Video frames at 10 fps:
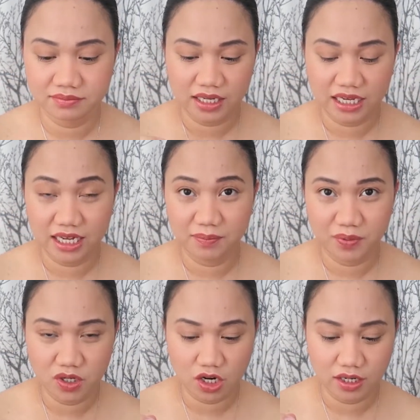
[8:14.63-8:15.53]
I can
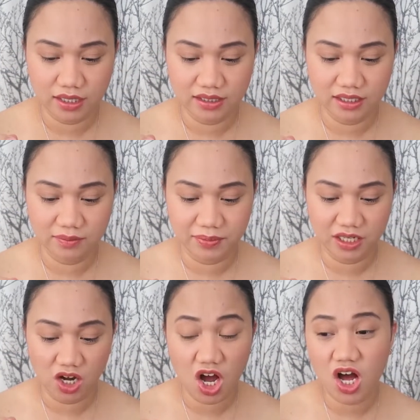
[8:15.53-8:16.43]
put on a little bit
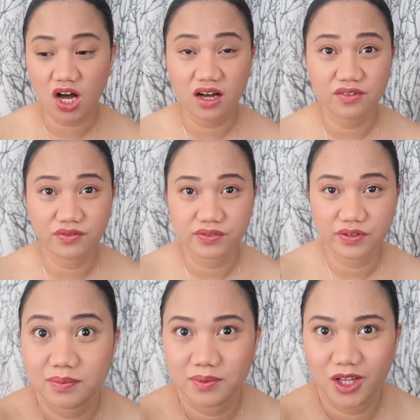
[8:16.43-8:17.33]
of
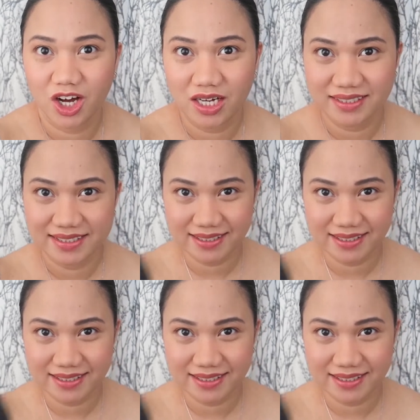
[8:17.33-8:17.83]
the gloss.